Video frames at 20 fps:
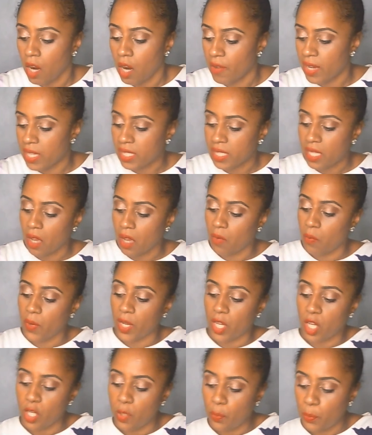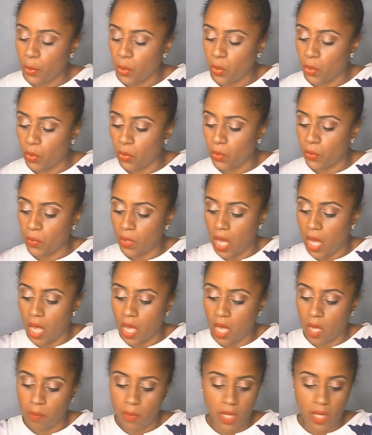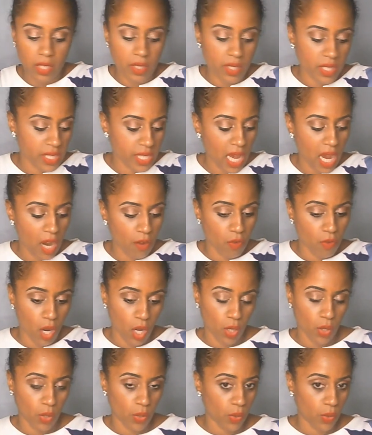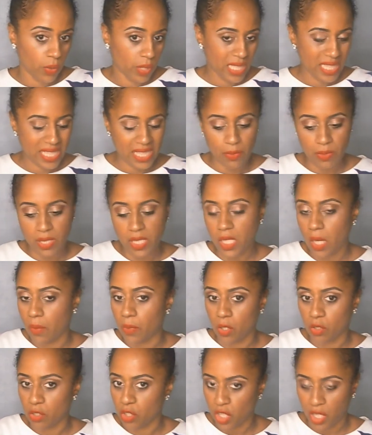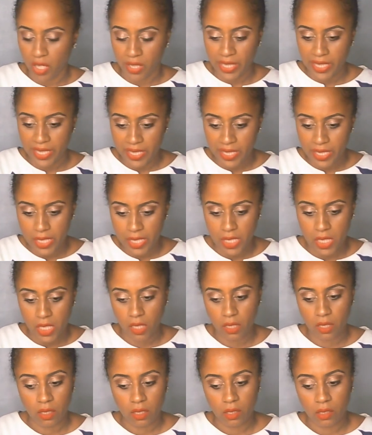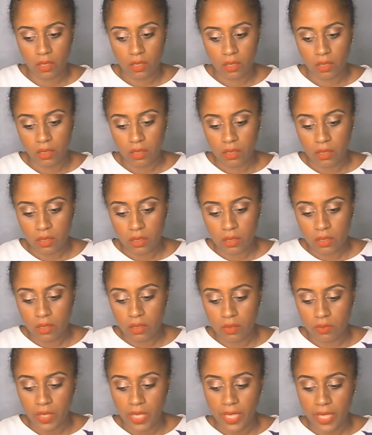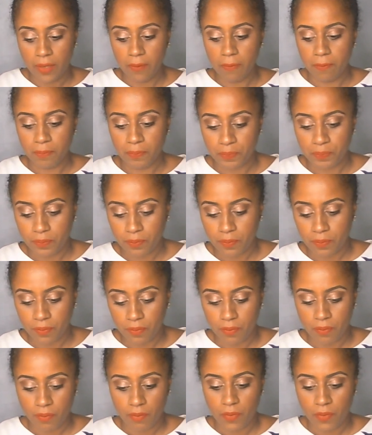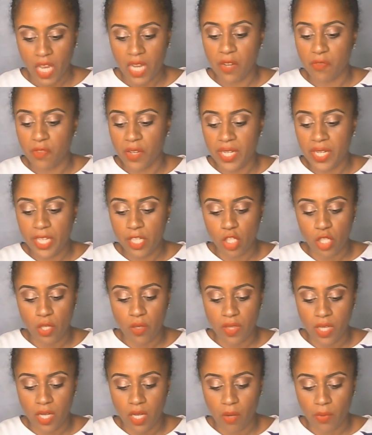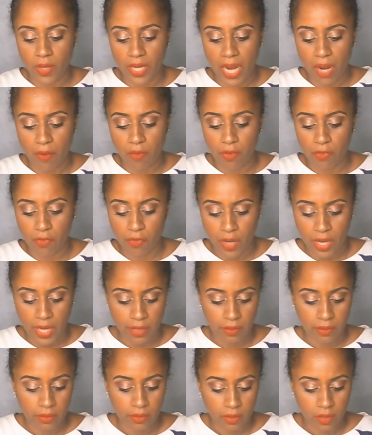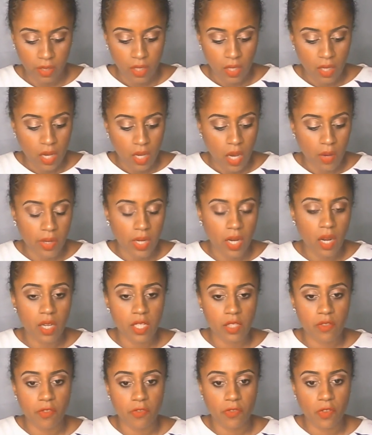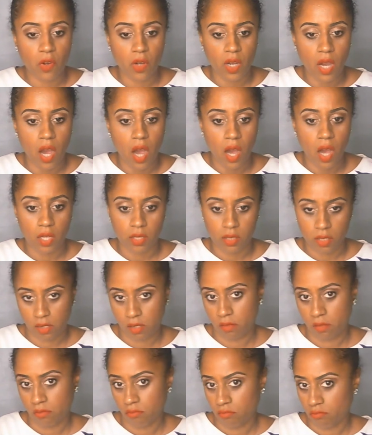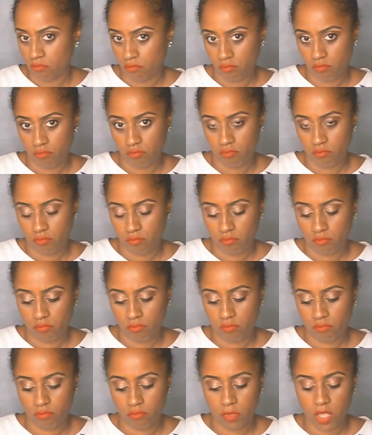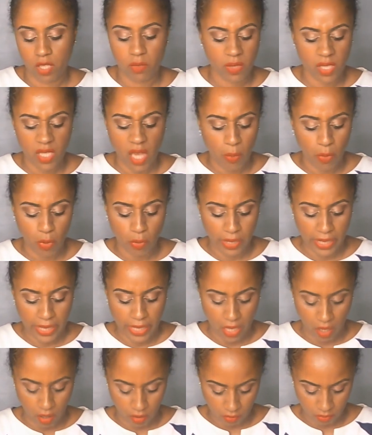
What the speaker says: right, so we're going to pull the tarot. Let's see what's going on, darlings. Right? And if I need to, then I'll clarify. I'm going to ask for 4 cards. See what's going on here.